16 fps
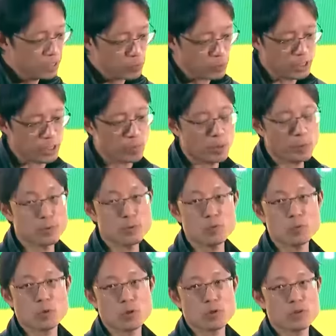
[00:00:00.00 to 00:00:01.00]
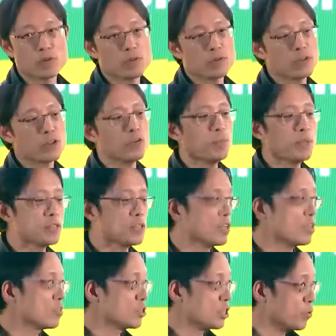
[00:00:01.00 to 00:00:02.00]
We needed people to work on, you know,
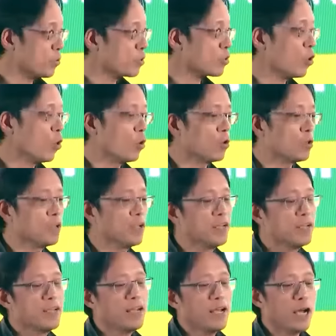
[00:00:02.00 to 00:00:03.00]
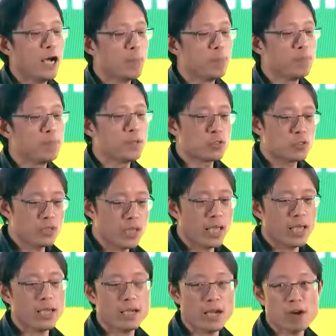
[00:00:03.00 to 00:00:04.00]
basically generate coal. But
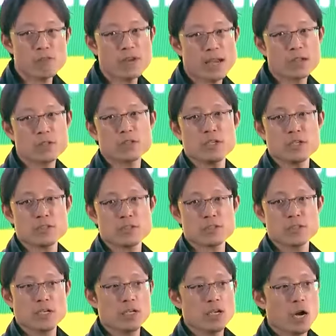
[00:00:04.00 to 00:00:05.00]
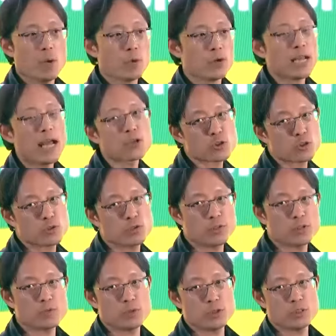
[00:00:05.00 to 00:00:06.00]
today, our faculties are more natural to
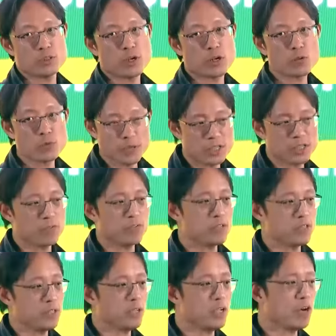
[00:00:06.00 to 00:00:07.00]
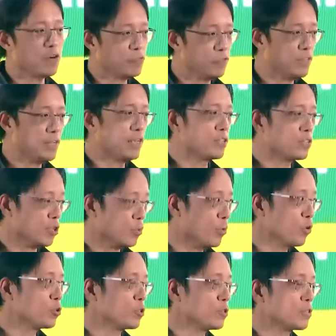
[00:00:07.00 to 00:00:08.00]
us, which is our creativity, our feelings, our
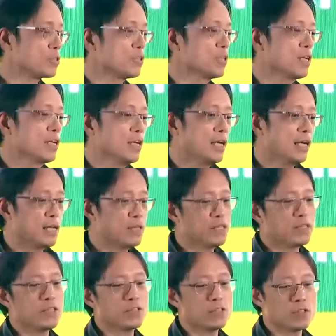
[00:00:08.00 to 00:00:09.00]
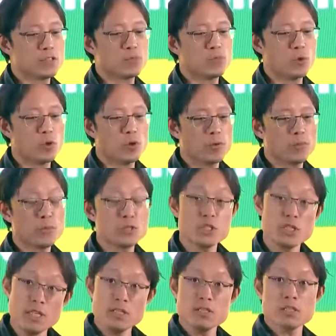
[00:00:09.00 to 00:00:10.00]
emotions. And I think this is where
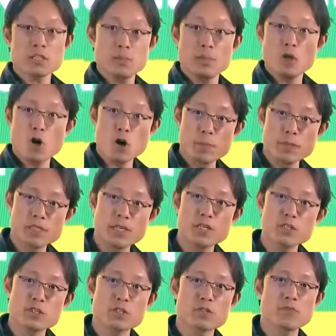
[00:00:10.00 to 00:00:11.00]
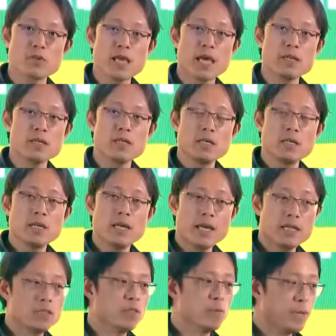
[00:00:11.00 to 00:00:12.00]
machines can be augmentations for that,
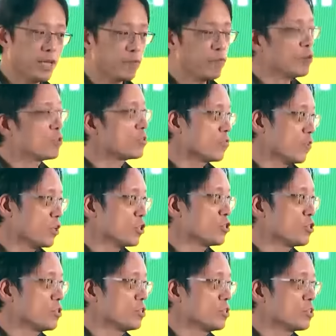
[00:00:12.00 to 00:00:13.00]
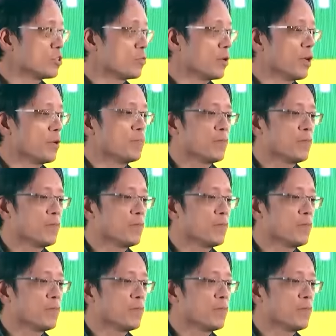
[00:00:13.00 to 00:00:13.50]
and the metaverse functions in this way.